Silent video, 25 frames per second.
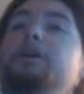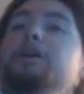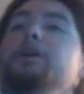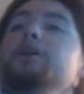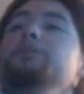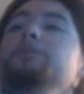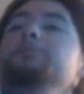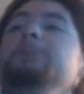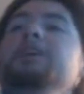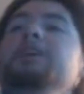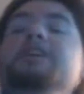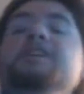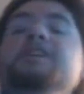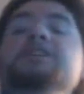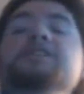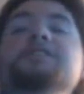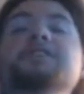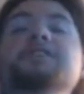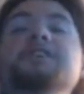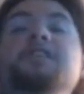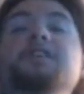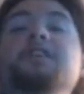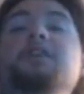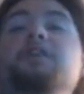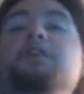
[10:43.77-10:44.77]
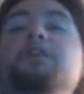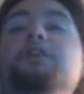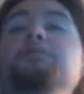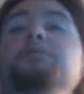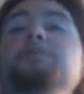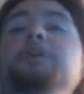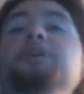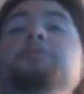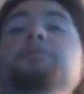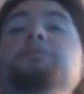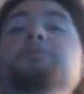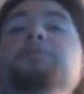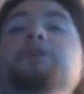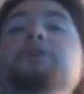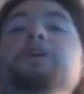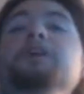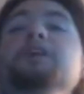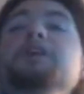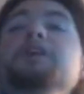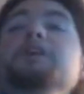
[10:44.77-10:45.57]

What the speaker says: because you know we really